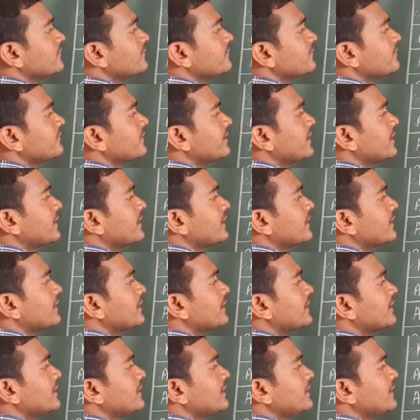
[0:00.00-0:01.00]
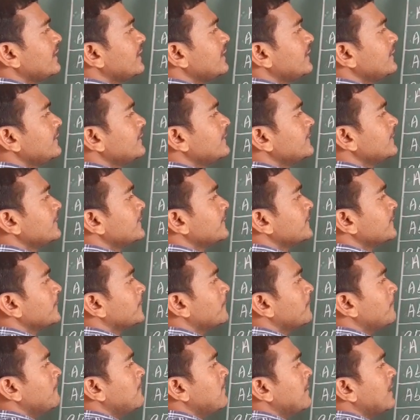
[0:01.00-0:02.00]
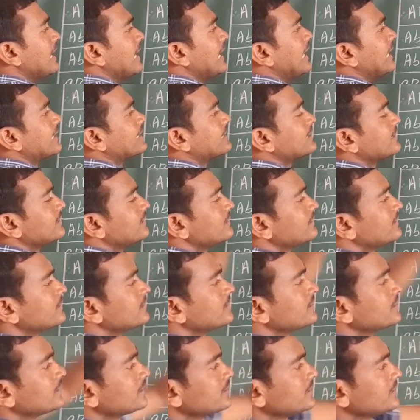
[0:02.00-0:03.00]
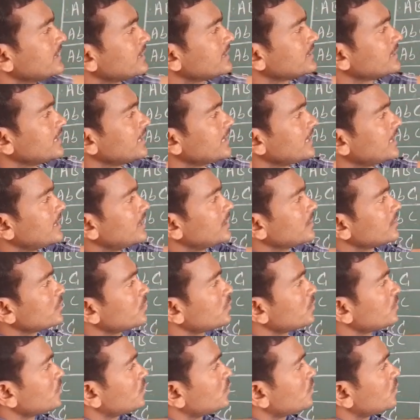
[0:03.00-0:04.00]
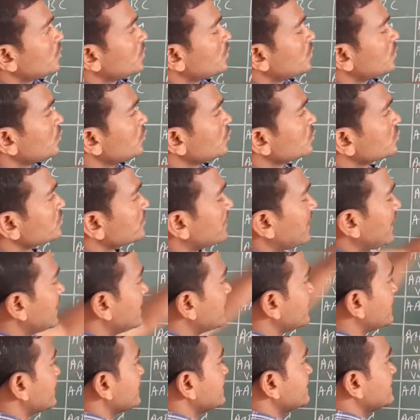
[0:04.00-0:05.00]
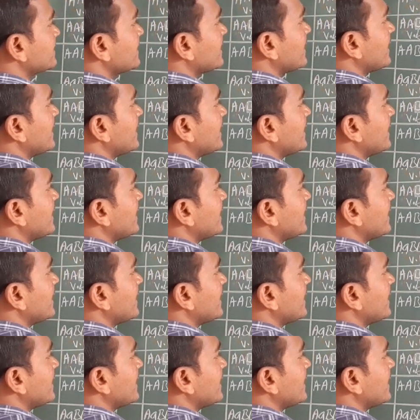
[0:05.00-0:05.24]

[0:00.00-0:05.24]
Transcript: Fairly black. Here the two small letter is there.